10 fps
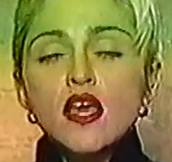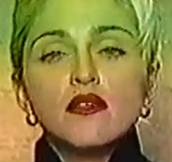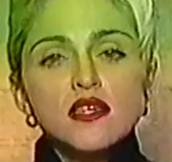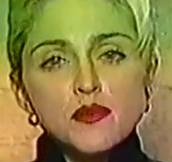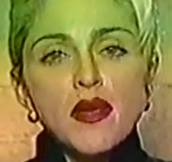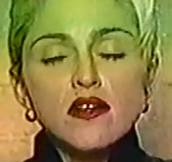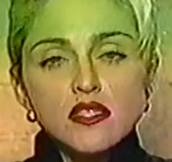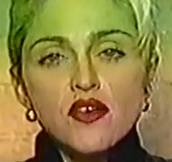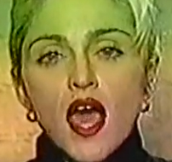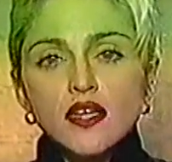These parents
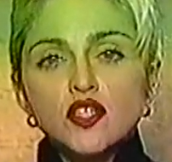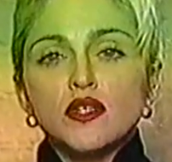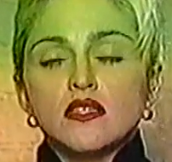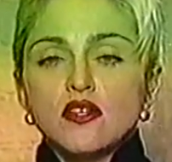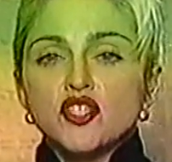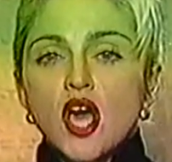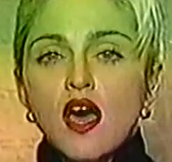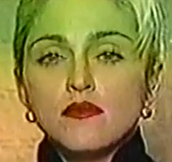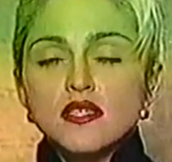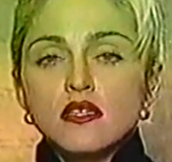are not doing their
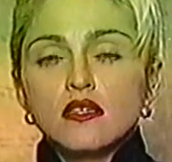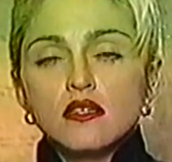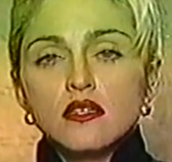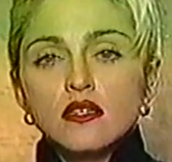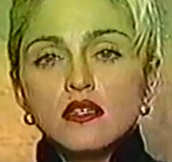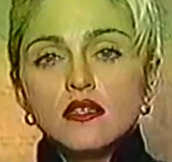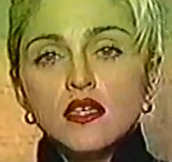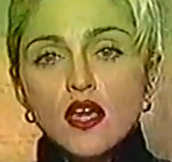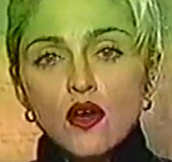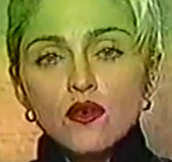jobs, you
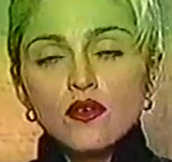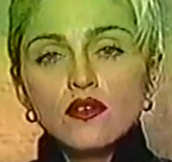know?